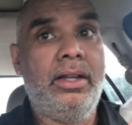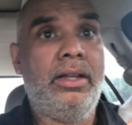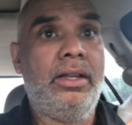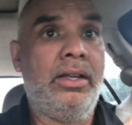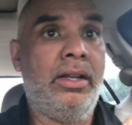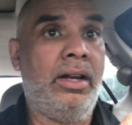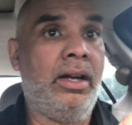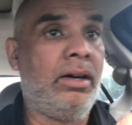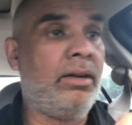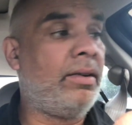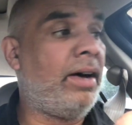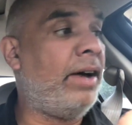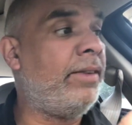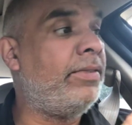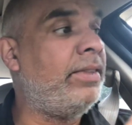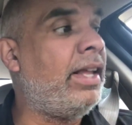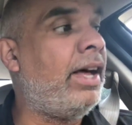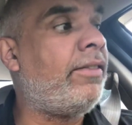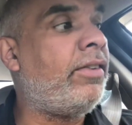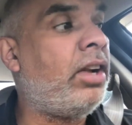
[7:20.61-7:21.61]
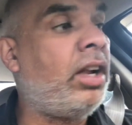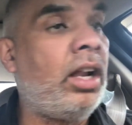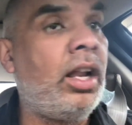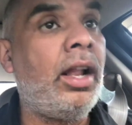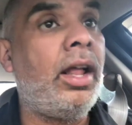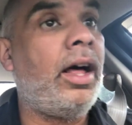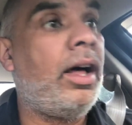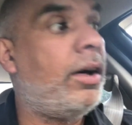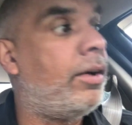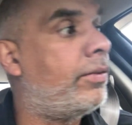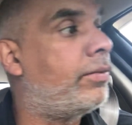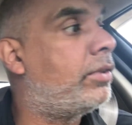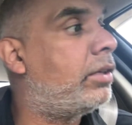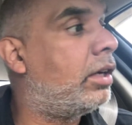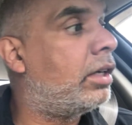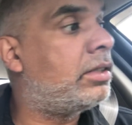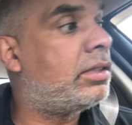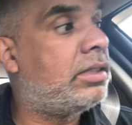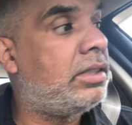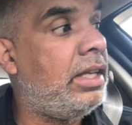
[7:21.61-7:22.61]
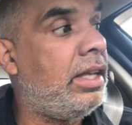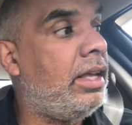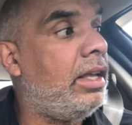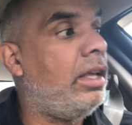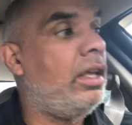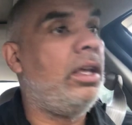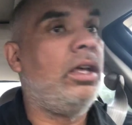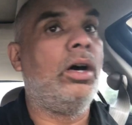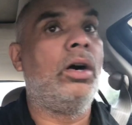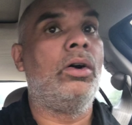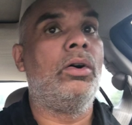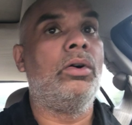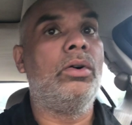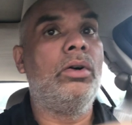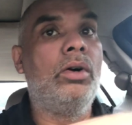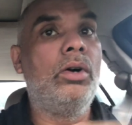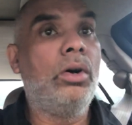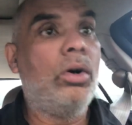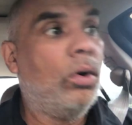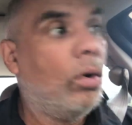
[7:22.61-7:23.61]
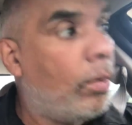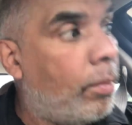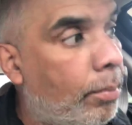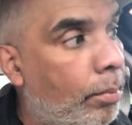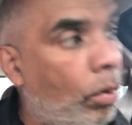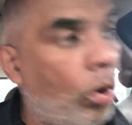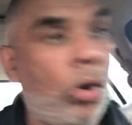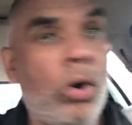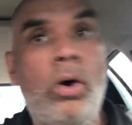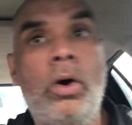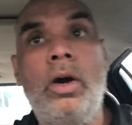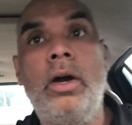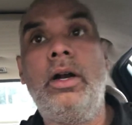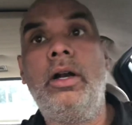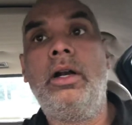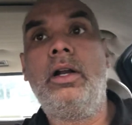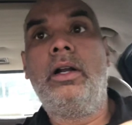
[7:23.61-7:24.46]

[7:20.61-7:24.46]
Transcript: I've never loved a CEO more